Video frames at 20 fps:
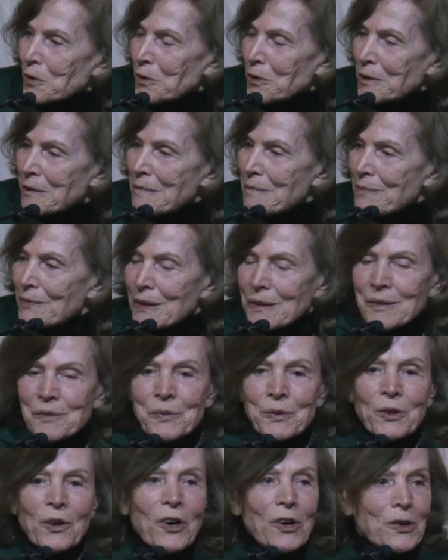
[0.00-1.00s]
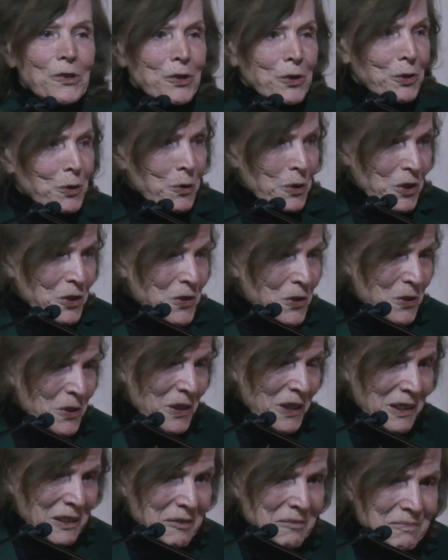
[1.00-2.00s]
Thank you for all
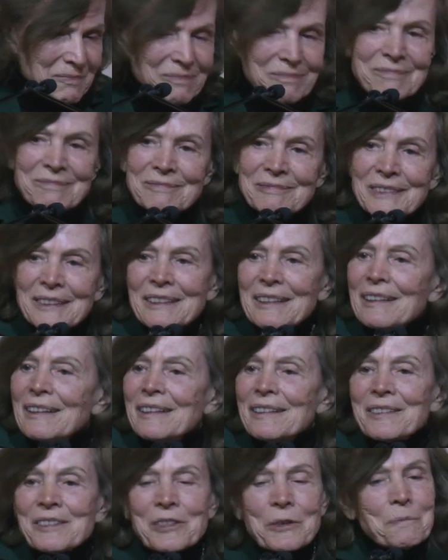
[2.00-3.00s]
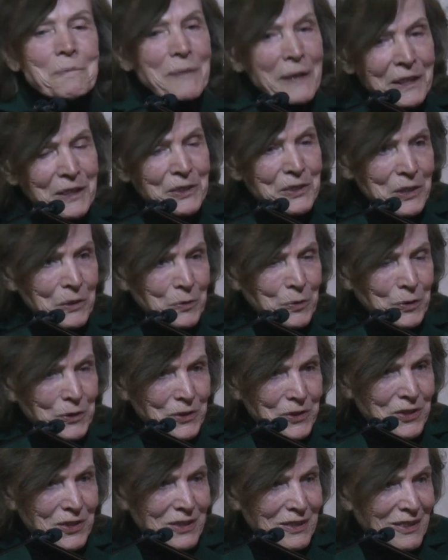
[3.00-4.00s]
you are doing to
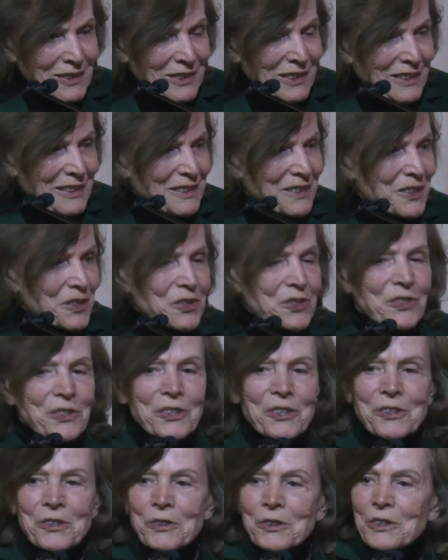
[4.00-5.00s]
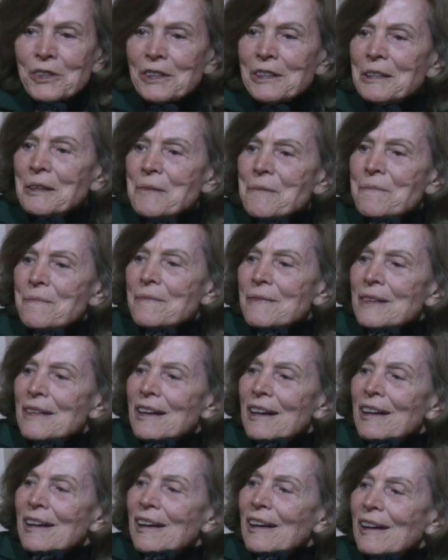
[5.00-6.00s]
make a difference, to secure
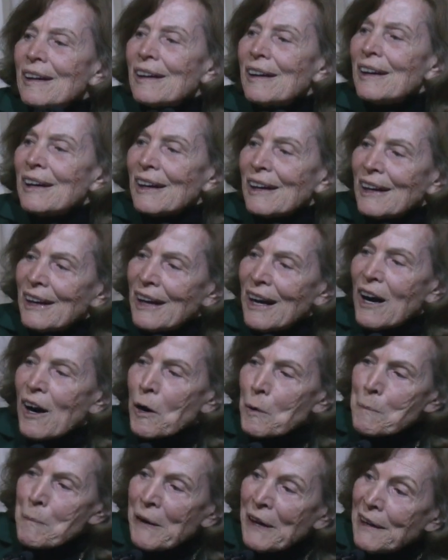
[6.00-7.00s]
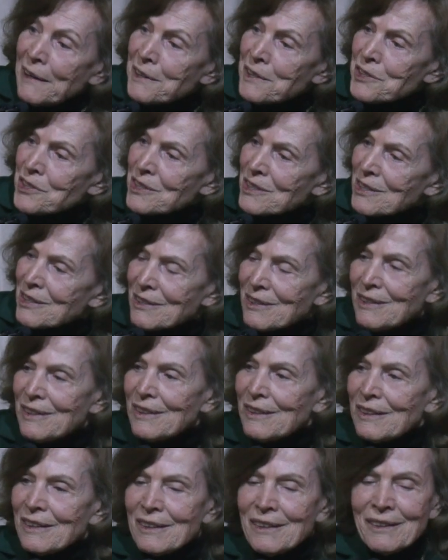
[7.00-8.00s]
our
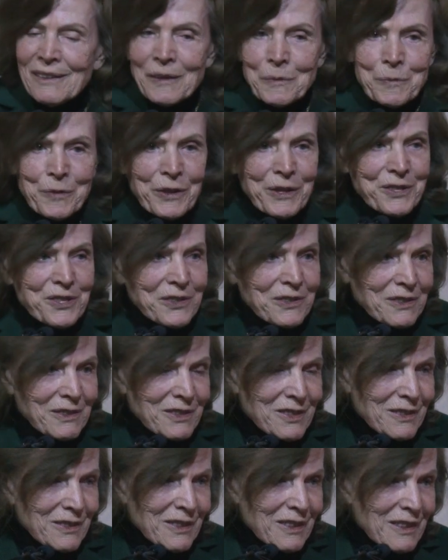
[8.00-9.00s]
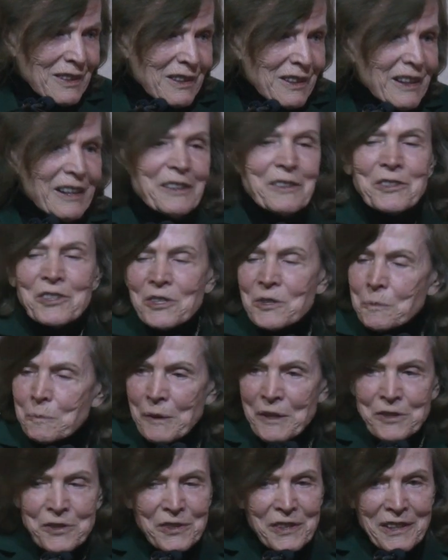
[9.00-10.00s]
past, our present,
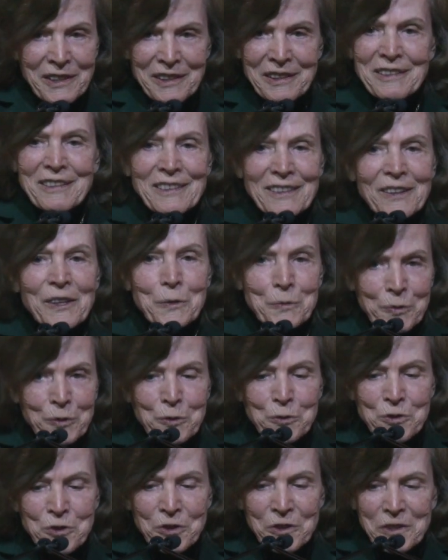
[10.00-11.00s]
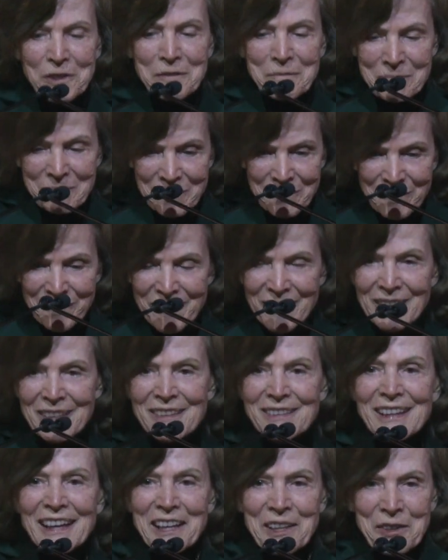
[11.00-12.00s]
and especially our future.
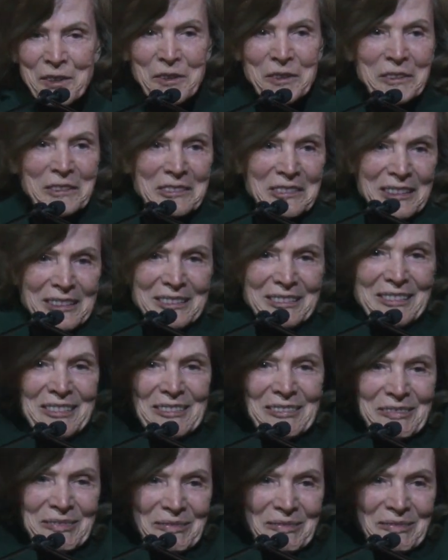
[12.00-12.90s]
Thank you.